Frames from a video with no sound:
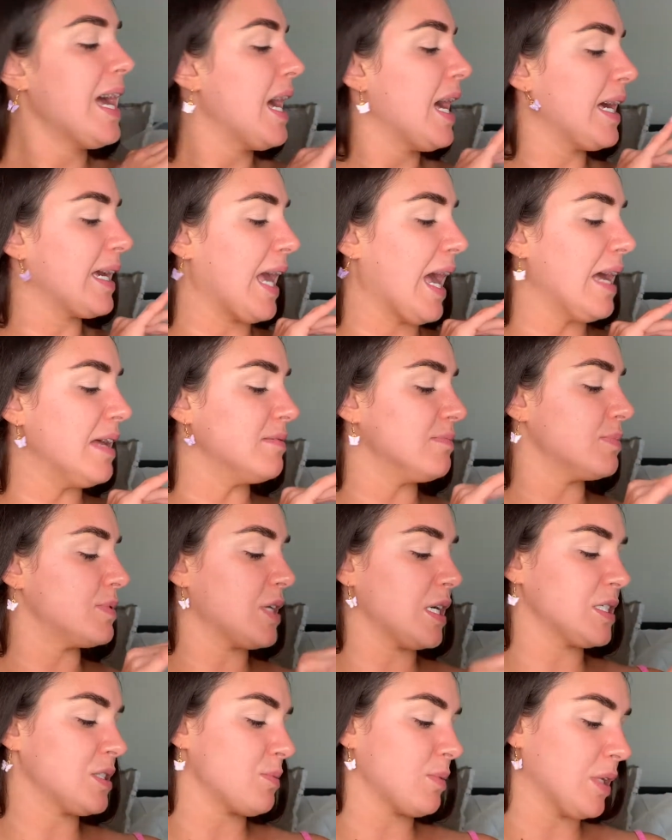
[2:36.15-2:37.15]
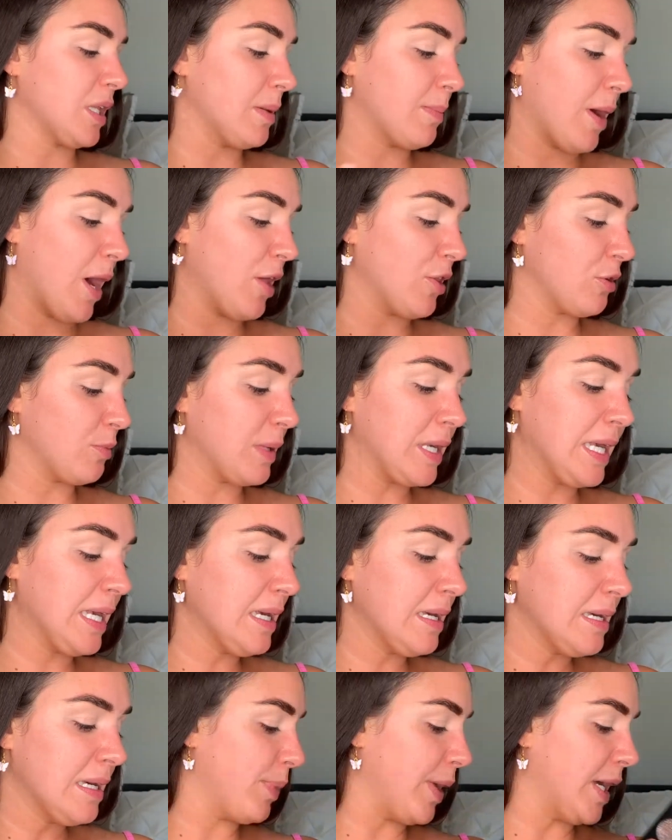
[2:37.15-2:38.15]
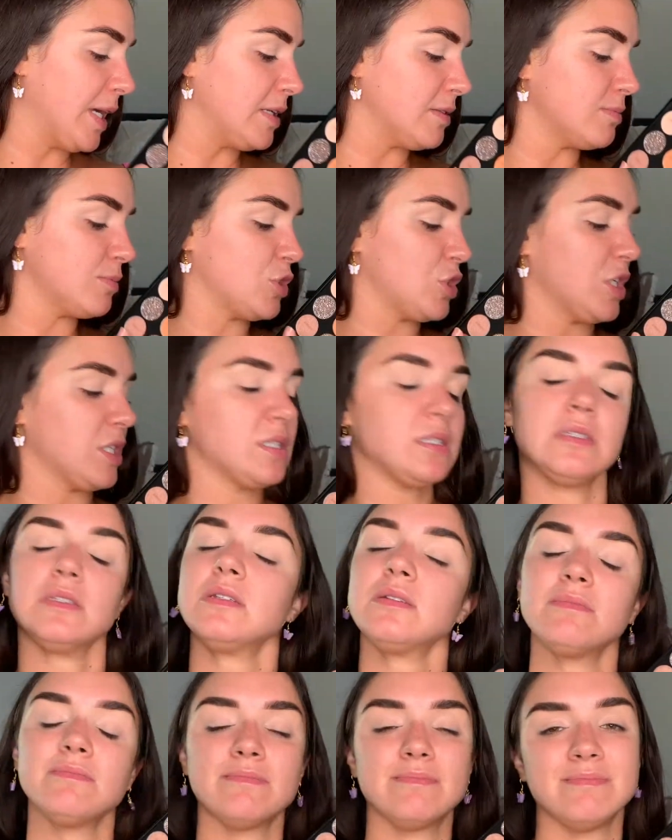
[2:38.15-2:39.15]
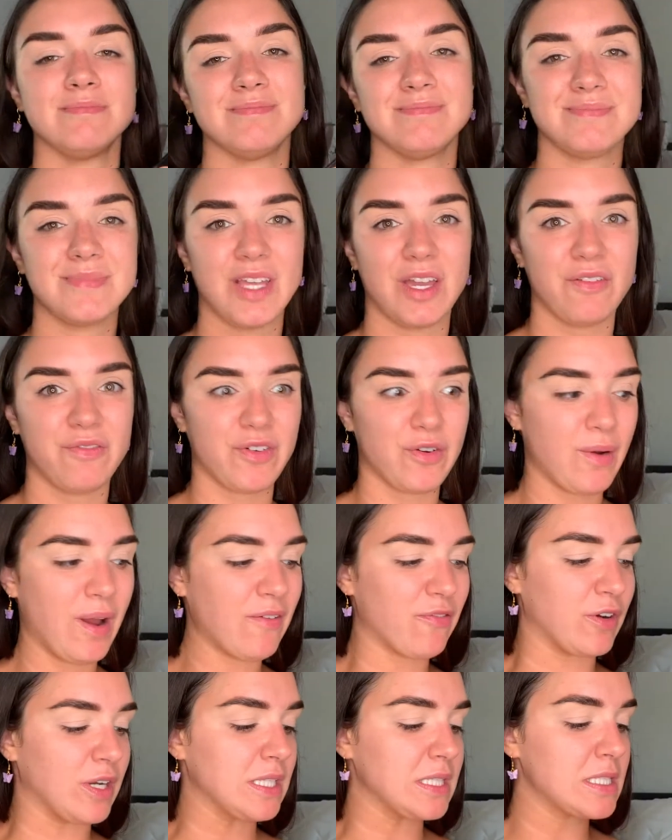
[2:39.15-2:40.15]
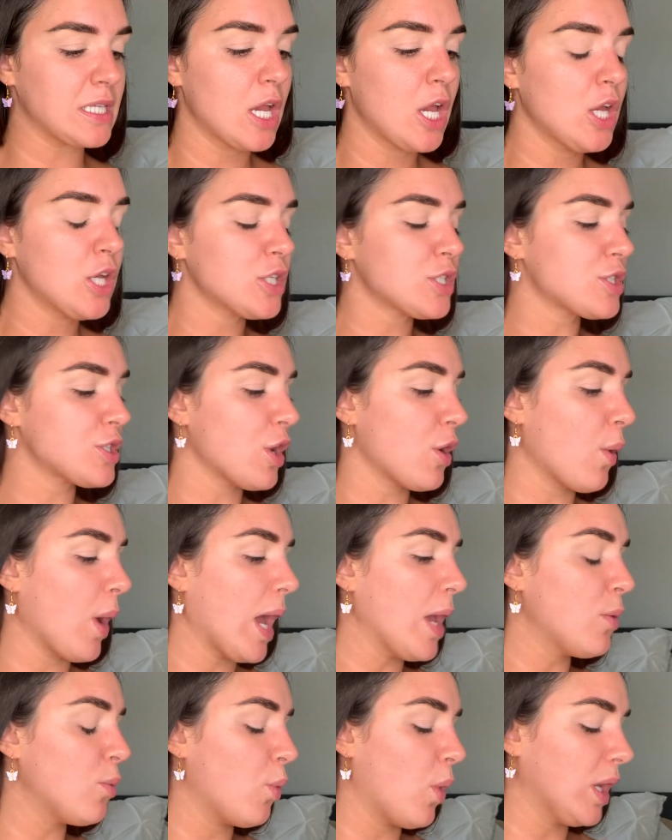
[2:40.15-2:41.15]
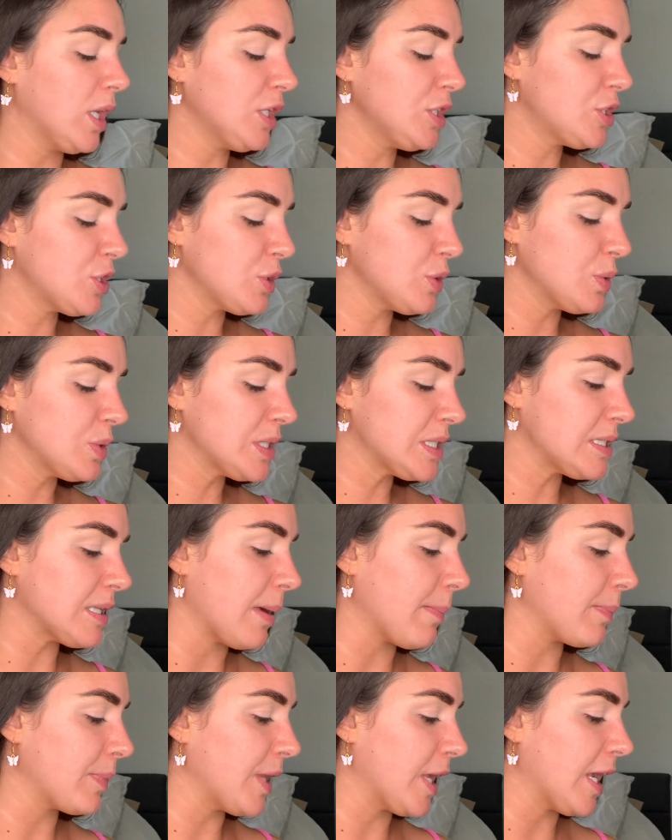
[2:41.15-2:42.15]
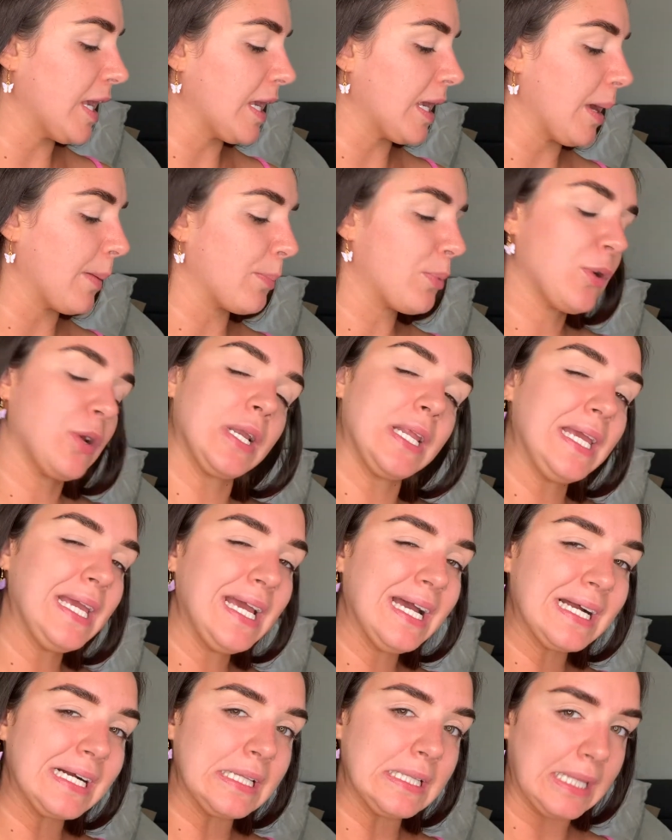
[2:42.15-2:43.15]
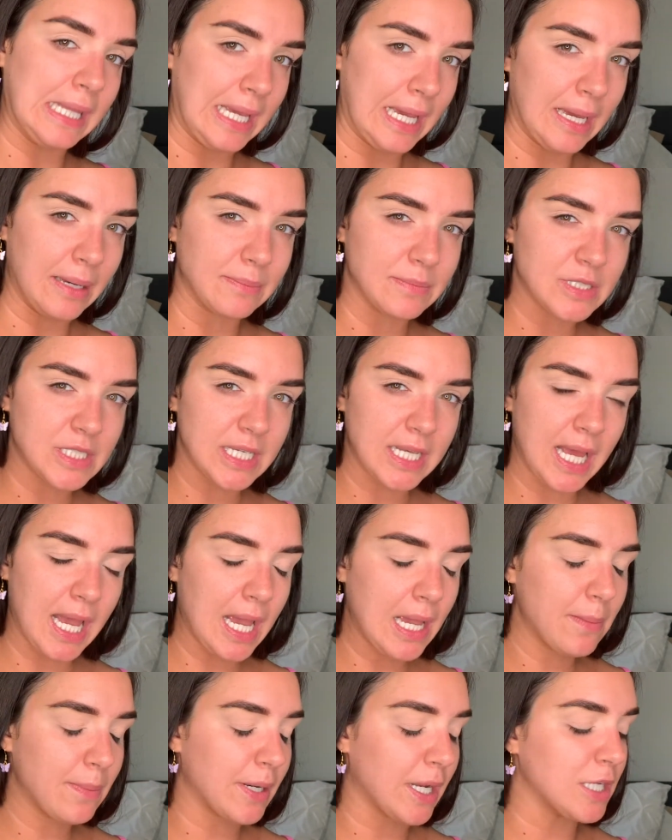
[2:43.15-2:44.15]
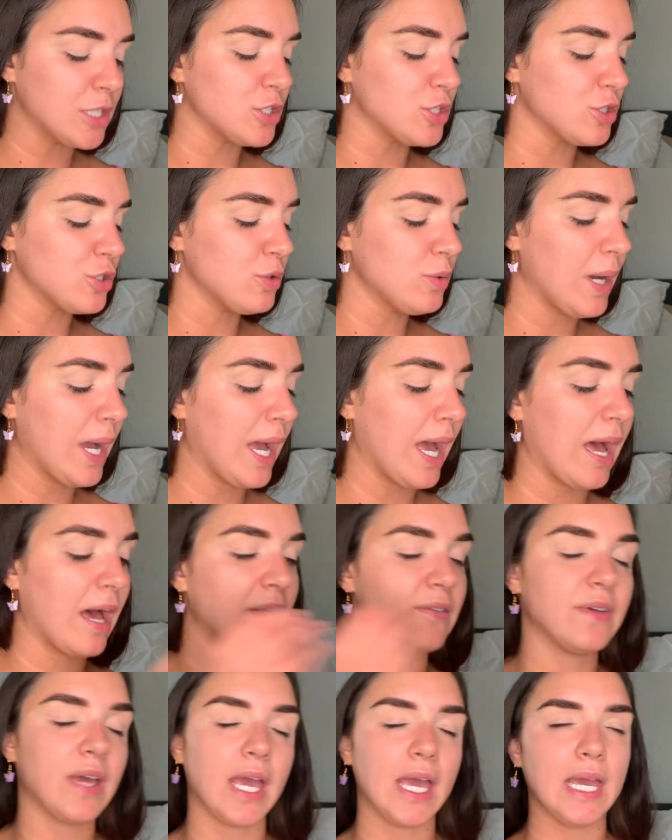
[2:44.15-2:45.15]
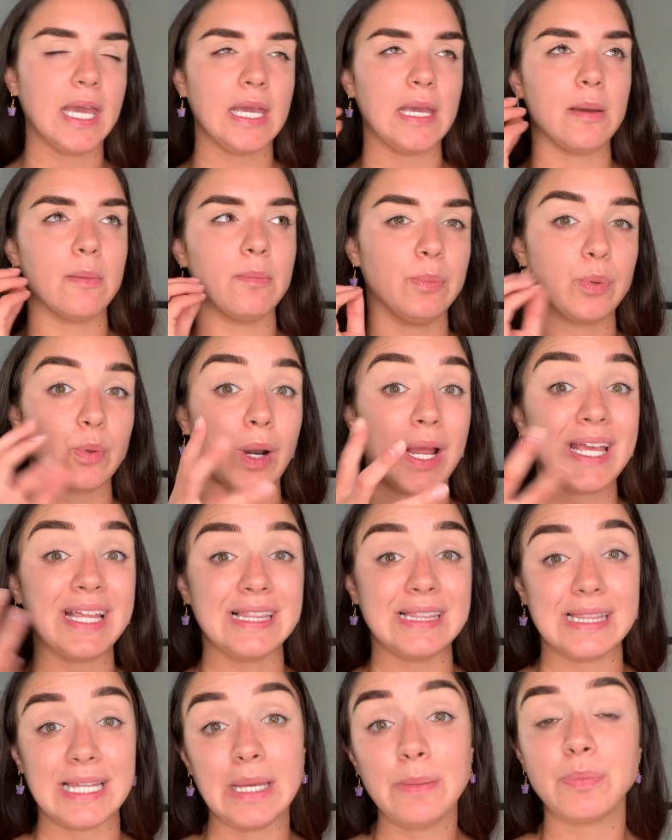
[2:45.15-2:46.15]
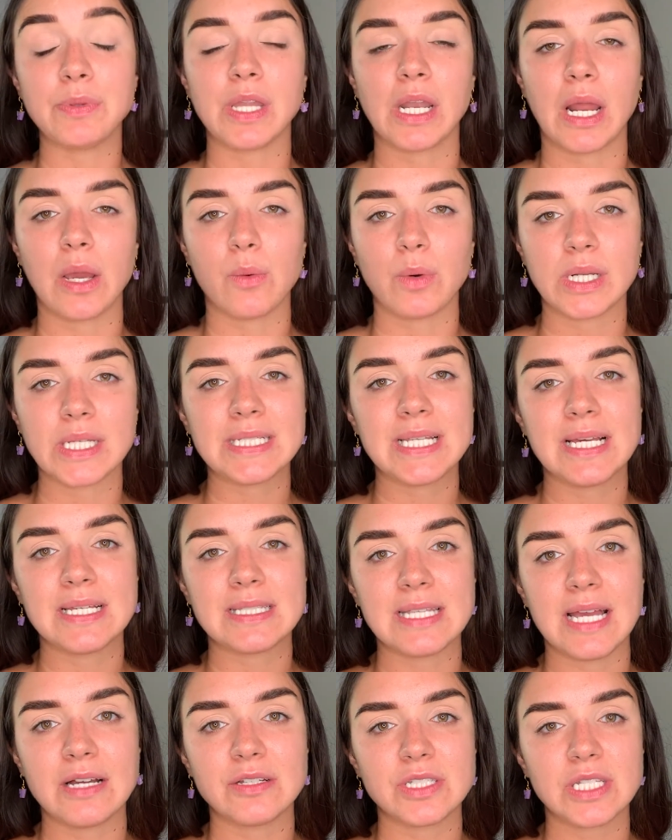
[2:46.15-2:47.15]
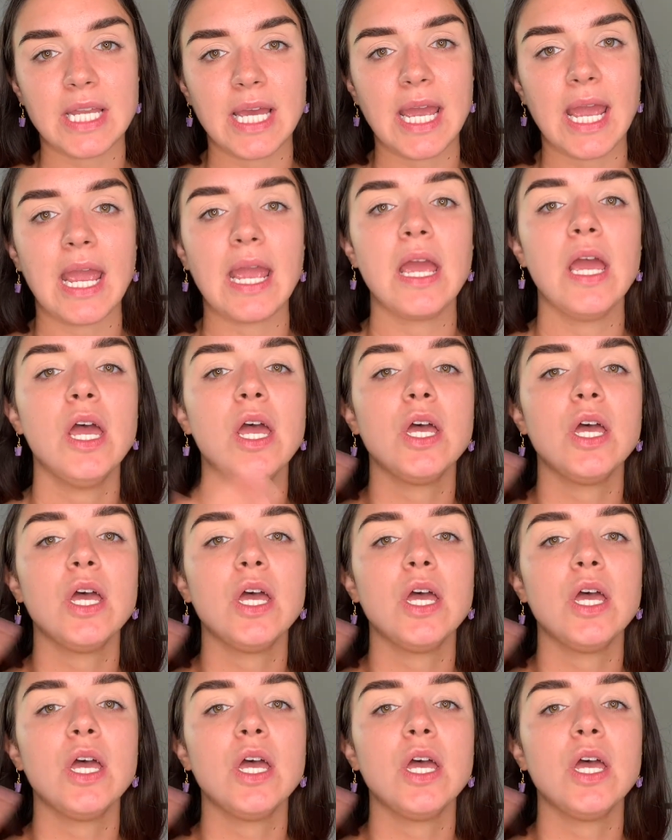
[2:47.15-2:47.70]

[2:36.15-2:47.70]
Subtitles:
Again, doesn't really bother me, but just for reference. So I want to do something pretty glam today, but I do have a bright lip that I want to test out today.